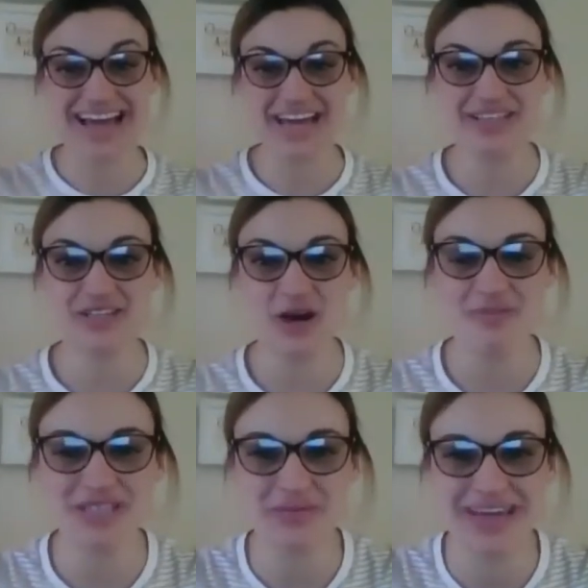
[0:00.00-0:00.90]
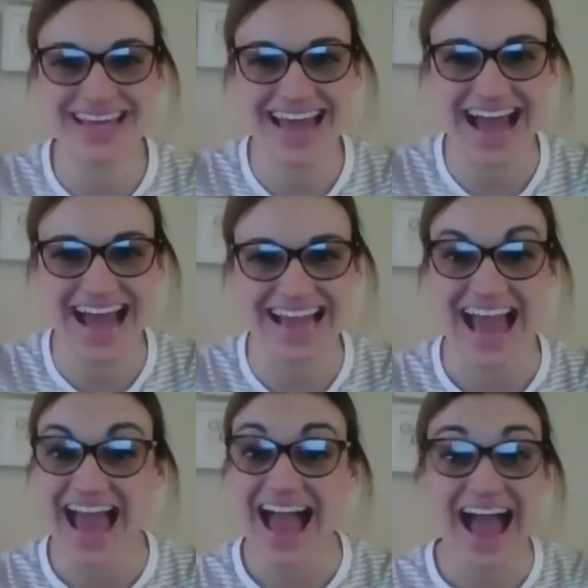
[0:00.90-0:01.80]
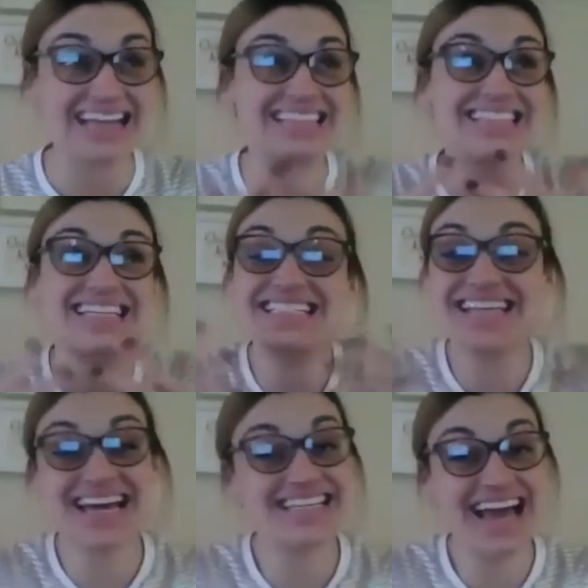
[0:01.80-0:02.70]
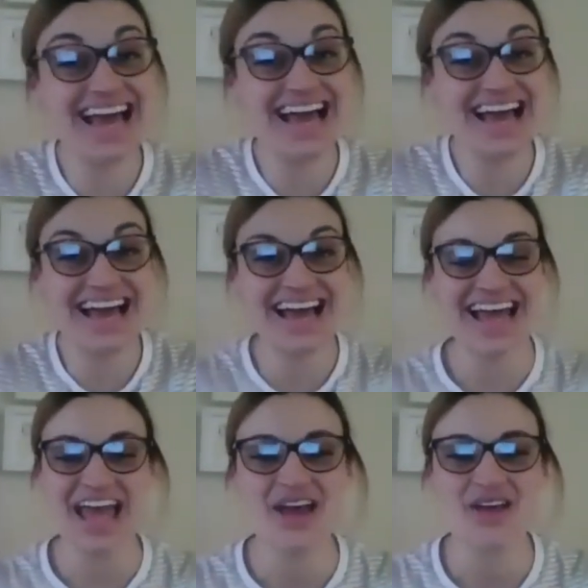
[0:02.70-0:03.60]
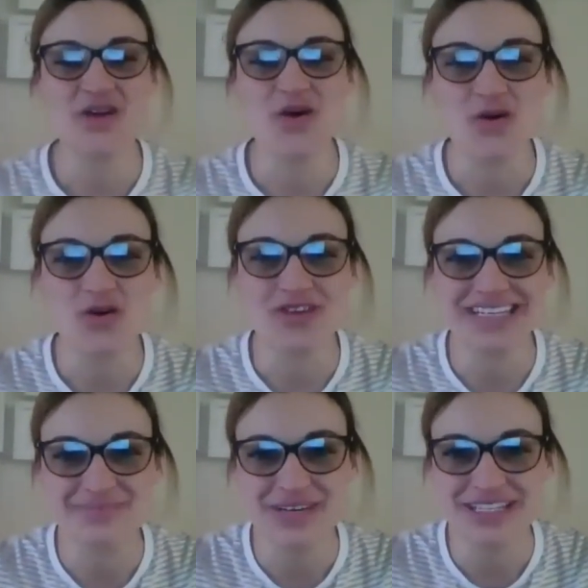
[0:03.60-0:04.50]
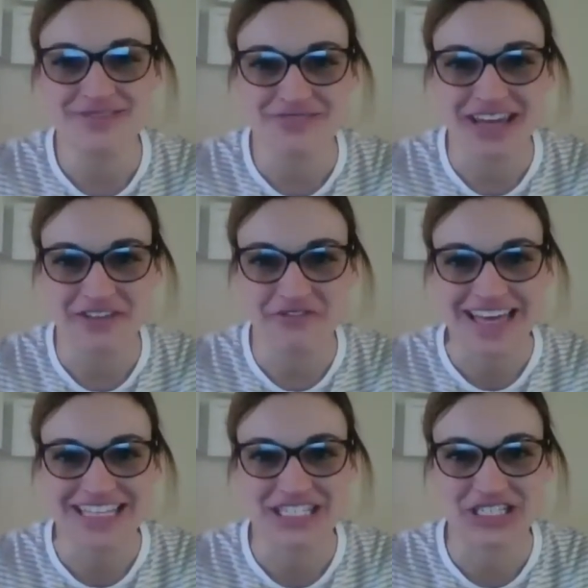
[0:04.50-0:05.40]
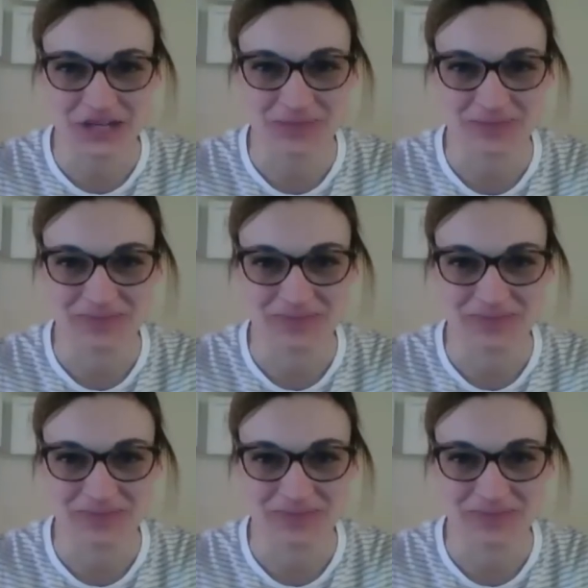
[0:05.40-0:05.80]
at the top so it can hang, and ta-da! Your Christmas wreath is done.